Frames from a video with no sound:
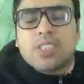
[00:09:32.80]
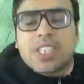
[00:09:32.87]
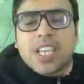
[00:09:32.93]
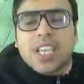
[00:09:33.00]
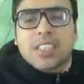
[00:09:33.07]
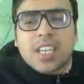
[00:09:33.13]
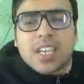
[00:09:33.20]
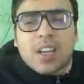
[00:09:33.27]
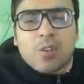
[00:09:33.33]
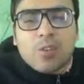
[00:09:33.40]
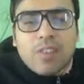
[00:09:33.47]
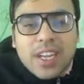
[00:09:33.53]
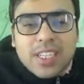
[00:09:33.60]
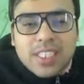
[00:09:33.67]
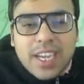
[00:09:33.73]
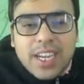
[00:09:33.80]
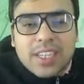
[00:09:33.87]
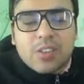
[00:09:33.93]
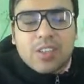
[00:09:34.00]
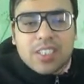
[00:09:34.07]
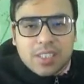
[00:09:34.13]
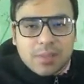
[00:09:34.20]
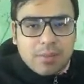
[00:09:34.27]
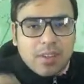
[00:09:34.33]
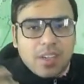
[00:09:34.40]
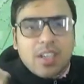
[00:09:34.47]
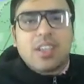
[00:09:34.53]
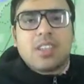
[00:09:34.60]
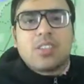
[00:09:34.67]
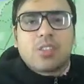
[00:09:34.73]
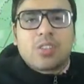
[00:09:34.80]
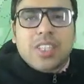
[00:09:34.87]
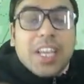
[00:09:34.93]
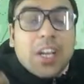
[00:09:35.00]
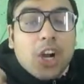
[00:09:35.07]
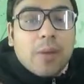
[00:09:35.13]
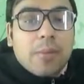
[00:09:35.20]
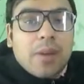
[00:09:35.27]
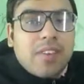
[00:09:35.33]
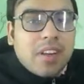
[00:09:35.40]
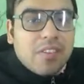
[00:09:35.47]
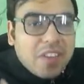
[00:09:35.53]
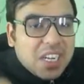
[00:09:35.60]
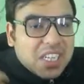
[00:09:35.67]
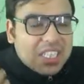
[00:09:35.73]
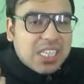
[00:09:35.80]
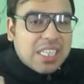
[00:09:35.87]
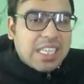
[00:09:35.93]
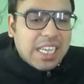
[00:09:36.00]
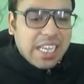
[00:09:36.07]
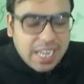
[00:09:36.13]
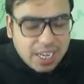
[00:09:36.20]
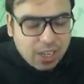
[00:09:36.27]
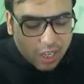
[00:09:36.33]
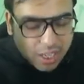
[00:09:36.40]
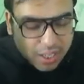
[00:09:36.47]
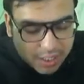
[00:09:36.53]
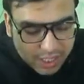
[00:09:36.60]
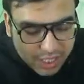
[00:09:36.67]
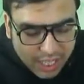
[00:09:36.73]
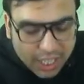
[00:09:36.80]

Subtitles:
kiya, taki log wahan jaye, tourism. So the economy will function there and all. Okay.